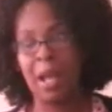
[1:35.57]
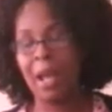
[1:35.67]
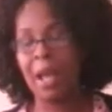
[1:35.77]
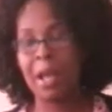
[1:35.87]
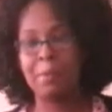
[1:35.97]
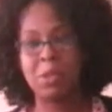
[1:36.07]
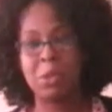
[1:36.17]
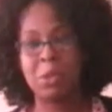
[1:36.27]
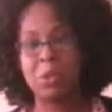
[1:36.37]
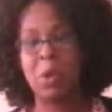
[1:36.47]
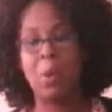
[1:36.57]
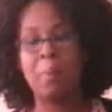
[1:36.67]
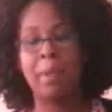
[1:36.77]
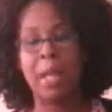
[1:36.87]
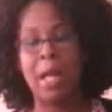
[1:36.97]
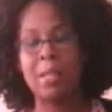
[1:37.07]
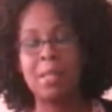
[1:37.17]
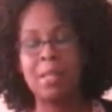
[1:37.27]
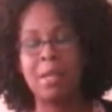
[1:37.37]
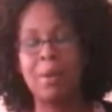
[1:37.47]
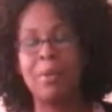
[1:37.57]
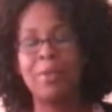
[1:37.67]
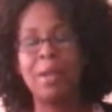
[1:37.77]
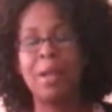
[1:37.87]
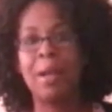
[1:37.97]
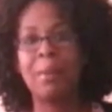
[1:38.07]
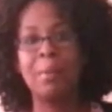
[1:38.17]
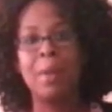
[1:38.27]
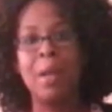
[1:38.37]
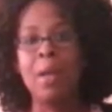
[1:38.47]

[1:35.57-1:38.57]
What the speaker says: And I am just so blessed and overcome